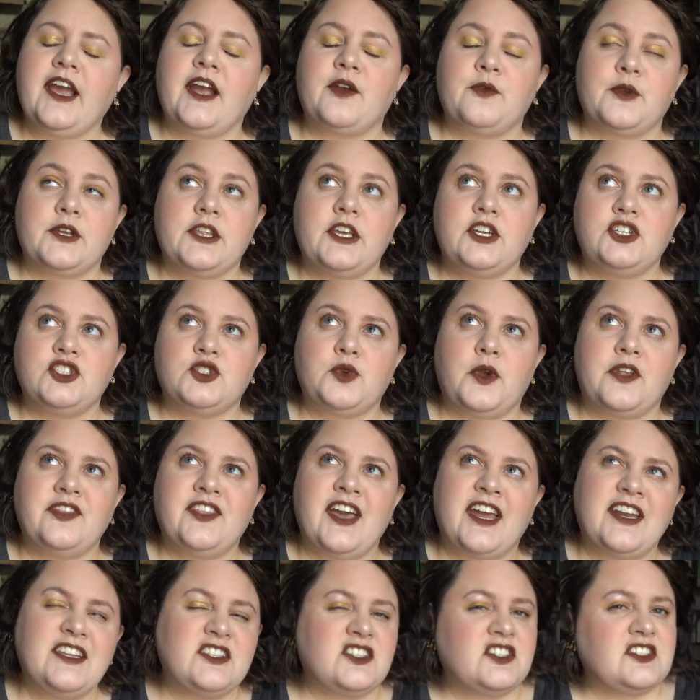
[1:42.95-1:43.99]
I really enjoyed
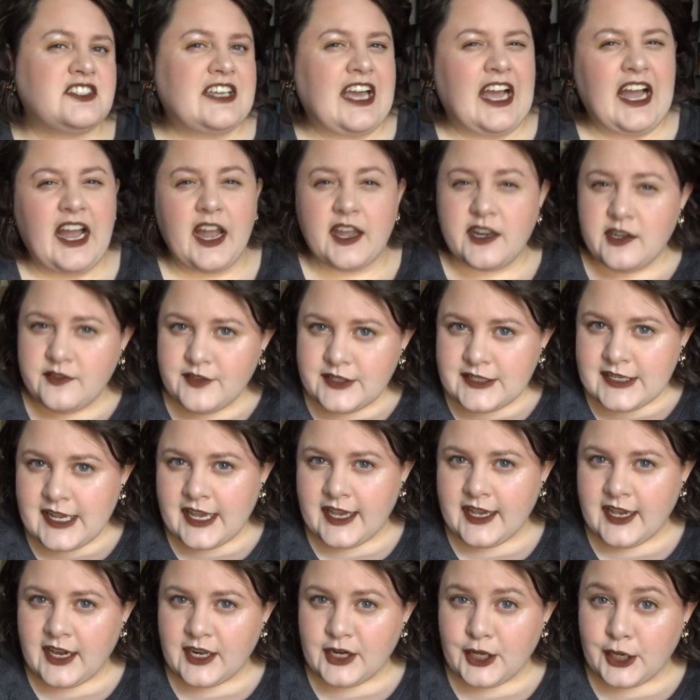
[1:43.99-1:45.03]
that. It's kind of a
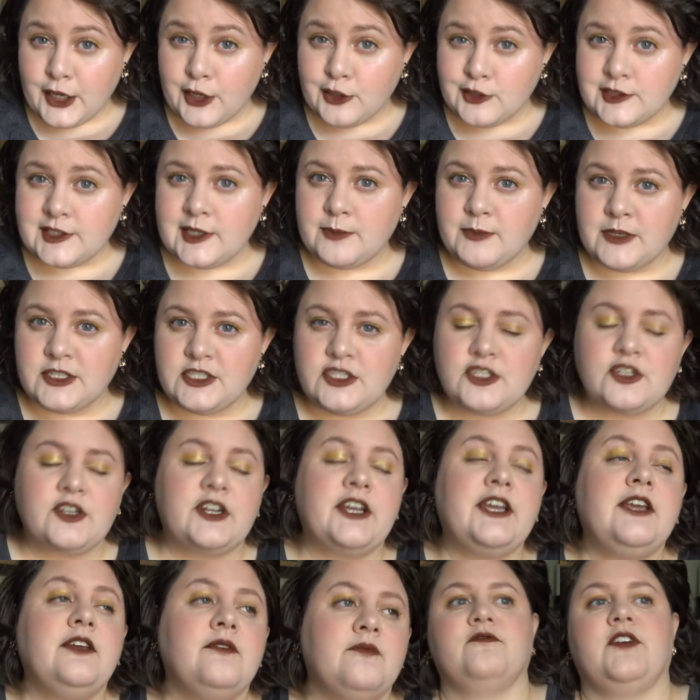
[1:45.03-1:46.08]
take on a cozy
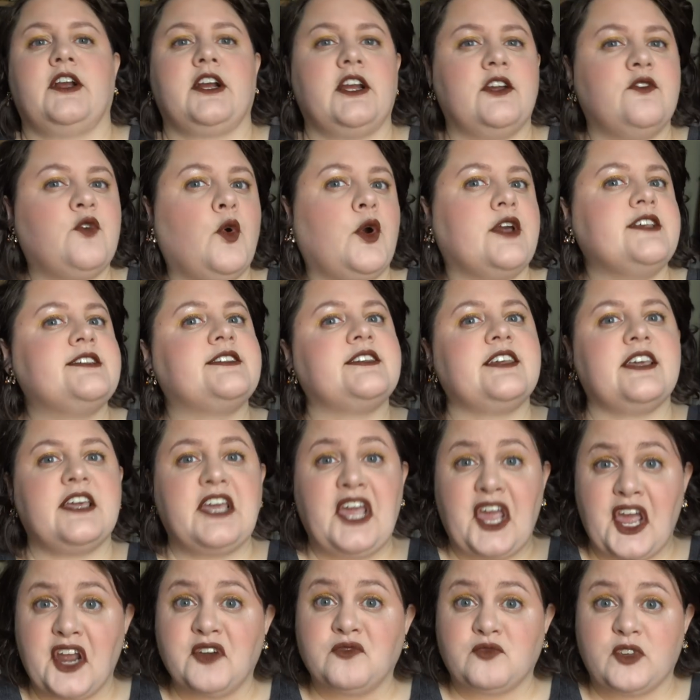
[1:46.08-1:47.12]
mystery. Very
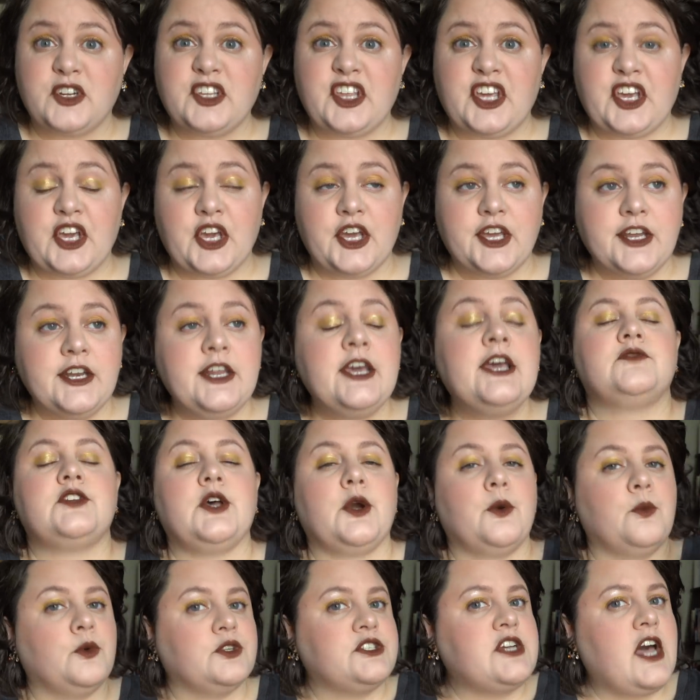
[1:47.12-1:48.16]
voicey and really good.
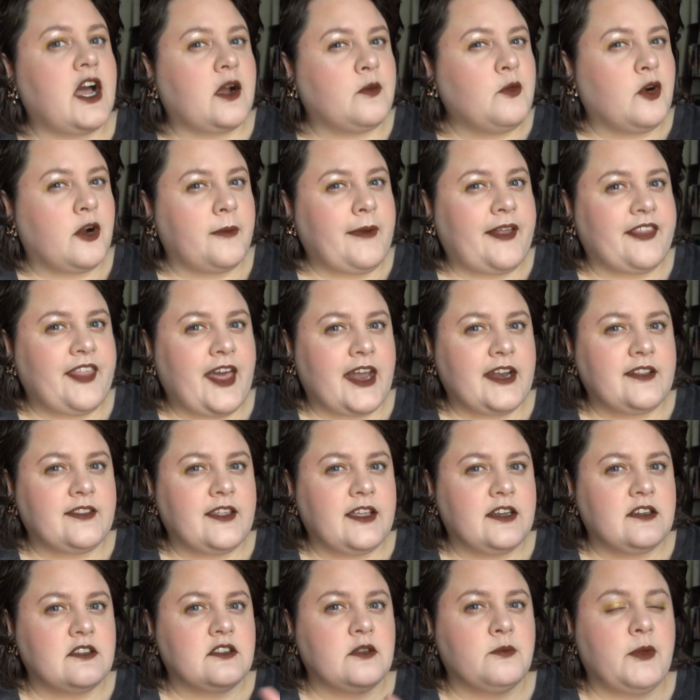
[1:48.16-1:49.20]
So we'll talk more about that at the
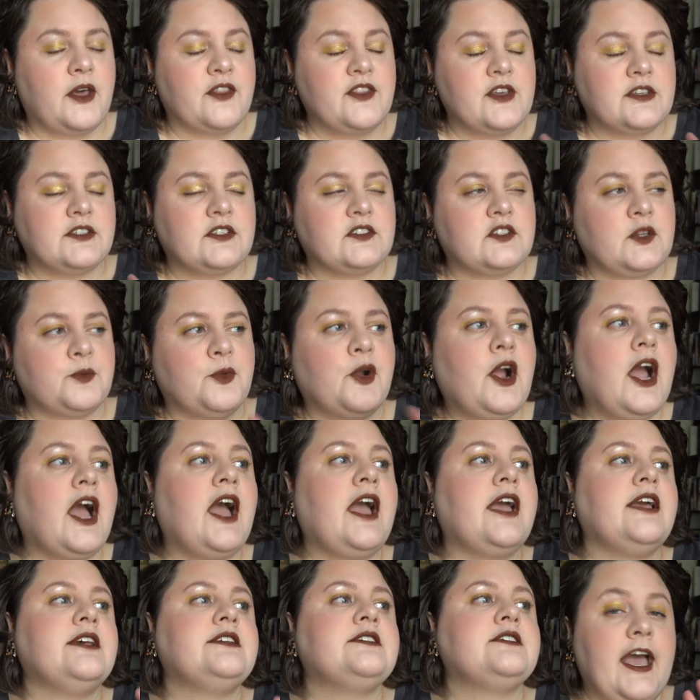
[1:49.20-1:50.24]
end of the month as a
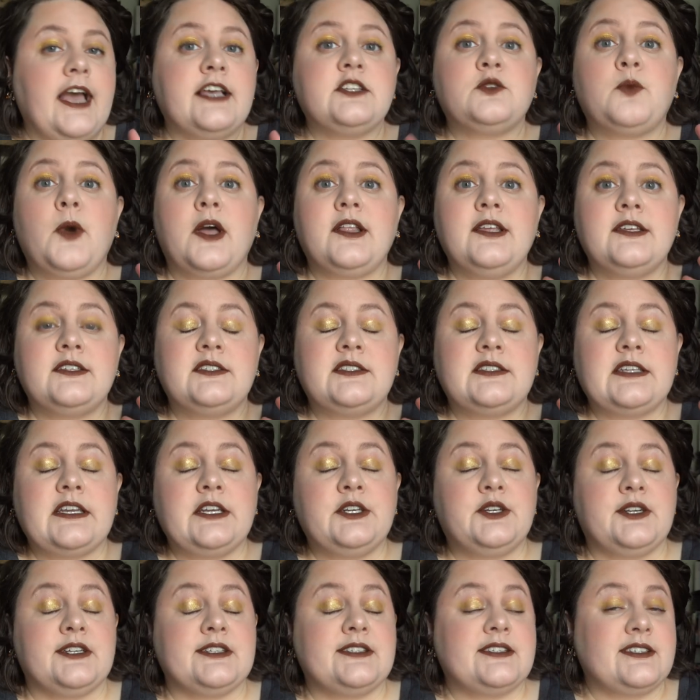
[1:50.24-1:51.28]
surprise, as well as
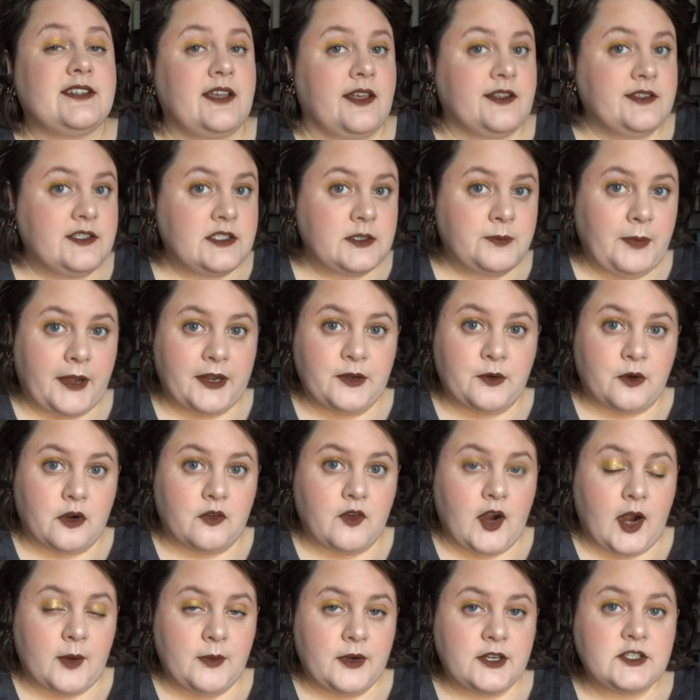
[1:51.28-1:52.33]
Sacred Sins by Nora
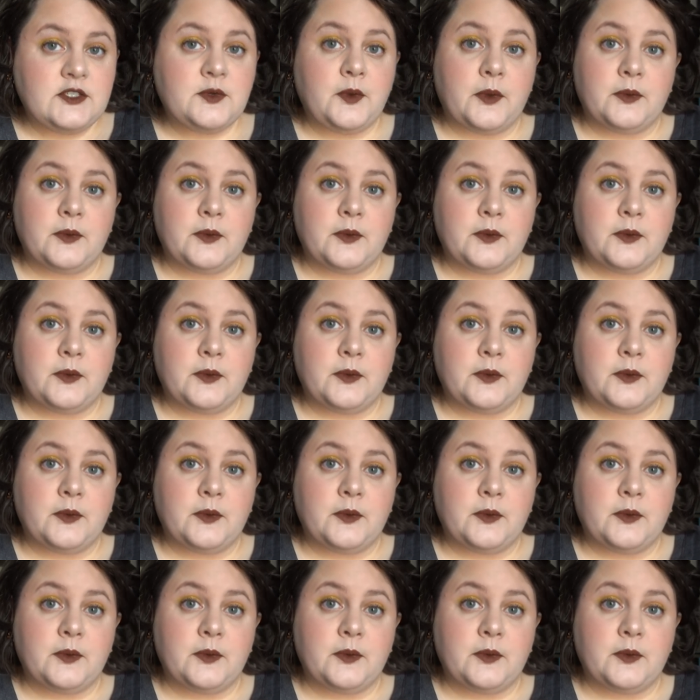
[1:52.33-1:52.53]
Roberts.